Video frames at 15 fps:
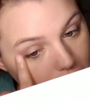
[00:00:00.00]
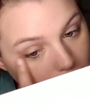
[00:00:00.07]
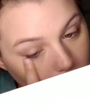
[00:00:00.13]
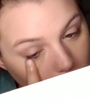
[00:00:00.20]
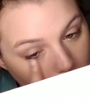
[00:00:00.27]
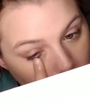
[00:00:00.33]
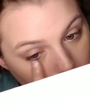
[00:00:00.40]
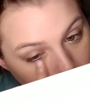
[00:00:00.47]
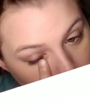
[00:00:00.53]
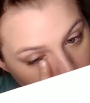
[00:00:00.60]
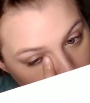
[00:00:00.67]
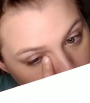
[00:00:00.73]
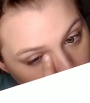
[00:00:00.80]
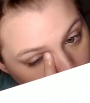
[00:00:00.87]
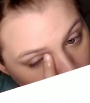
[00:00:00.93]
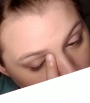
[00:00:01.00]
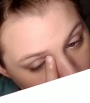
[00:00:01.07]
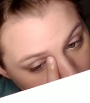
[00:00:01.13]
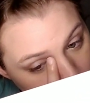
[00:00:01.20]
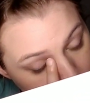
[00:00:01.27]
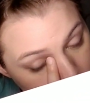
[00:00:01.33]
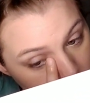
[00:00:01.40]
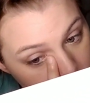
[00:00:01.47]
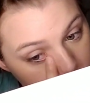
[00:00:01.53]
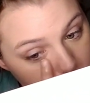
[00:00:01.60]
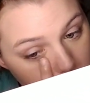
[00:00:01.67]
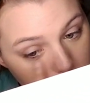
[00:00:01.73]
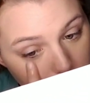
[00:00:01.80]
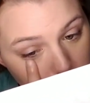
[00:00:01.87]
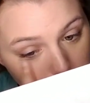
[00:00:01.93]
I still got a little bit while left in
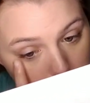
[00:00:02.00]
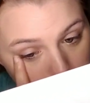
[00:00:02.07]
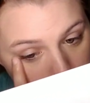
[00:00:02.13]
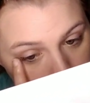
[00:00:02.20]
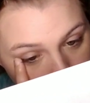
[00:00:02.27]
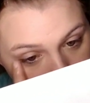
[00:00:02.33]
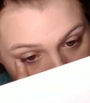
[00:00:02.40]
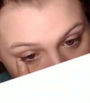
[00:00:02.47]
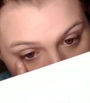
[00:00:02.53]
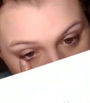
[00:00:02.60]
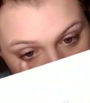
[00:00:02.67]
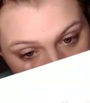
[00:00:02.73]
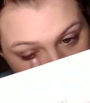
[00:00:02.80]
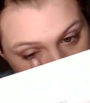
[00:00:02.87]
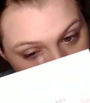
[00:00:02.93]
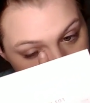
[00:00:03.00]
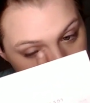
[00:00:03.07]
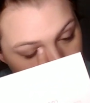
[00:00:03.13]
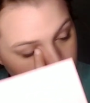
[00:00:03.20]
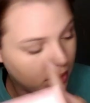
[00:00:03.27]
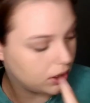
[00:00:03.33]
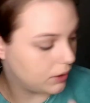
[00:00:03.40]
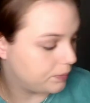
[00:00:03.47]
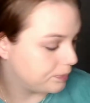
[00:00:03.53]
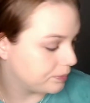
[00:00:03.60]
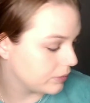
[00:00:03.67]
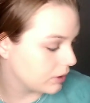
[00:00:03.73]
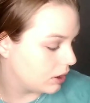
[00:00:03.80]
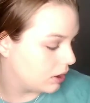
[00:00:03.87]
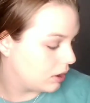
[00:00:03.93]
school and then my internship and then
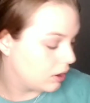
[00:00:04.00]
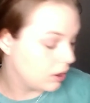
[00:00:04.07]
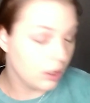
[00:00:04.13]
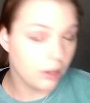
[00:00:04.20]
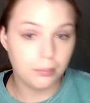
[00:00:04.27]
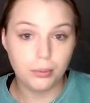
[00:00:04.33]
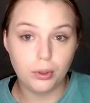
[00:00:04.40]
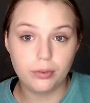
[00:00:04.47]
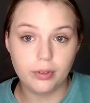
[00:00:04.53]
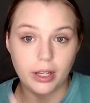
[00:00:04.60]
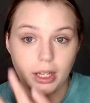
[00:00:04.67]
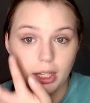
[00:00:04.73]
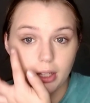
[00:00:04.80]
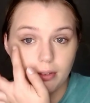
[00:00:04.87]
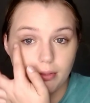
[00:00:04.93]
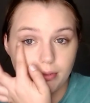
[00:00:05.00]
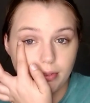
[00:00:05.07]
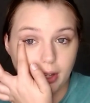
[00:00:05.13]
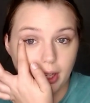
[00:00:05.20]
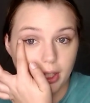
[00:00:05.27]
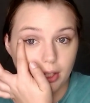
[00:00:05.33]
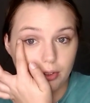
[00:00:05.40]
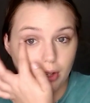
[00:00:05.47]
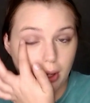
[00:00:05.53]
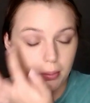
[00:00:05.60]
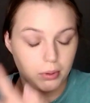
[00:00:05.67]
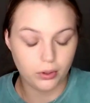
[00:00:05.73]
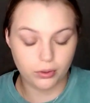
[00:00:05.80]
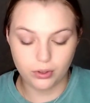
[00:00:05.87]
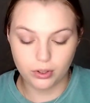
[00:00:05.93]
moving and finding a job
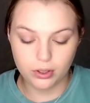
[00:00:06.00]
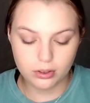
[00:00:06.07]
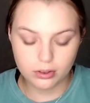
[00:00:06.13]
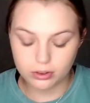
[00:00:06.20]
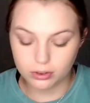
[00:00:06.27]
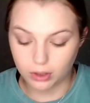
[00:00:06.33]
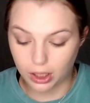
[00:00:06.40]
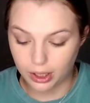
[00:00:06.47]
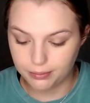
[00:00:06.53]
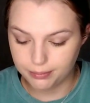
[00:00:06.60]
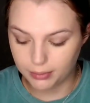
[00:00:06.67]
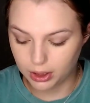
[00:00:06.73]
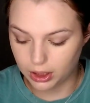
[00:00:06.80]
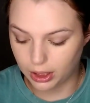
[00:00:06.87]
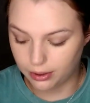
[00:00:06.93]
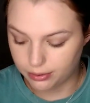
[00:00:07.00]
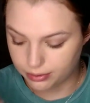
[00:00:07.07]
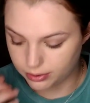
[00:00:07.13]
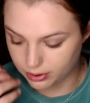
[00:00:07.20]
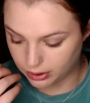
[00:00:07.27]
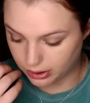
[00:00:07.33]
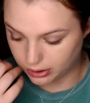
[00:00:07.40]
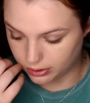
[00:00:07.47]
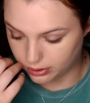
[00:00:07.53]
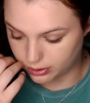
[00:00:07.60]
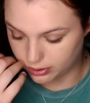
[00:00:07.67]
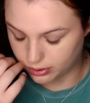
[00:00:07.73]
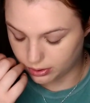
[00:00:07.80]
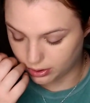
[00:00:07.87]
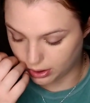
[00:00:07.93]
and home. This is a lot. My life
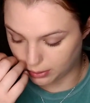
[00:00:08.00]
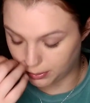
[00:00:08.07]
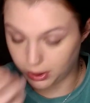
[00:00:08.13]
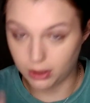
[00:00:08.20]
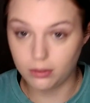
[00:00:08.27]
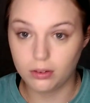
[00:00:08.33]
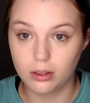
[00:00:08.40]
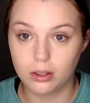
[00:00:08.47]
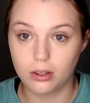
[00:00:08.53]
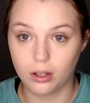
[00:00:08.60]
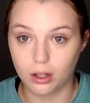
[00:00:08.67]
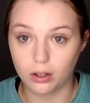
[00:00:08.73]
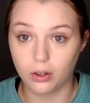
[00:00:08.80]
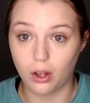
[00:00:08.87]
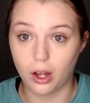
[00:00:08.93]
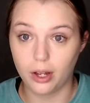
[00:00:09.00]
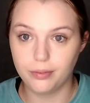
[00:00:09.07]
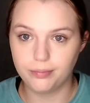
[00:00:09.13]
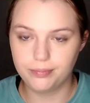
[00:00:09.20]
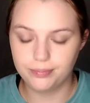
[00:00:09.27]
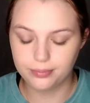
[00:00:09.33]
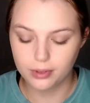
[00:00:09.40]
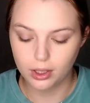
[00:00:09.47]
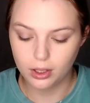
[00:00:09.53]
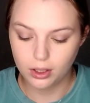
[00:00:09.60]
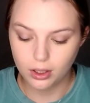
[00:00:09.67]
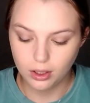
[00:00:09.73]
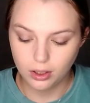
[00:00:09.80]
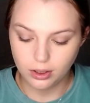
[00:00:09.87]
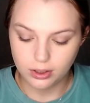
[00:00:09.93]
is going to be a lot
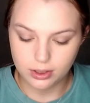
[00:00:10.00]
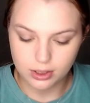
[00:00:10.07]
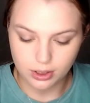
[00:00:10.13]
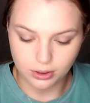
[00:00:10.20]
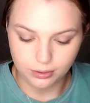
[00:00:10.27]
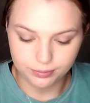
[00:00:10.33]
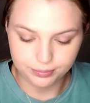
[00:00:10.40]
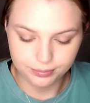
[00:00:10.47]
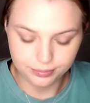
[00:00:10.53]
still.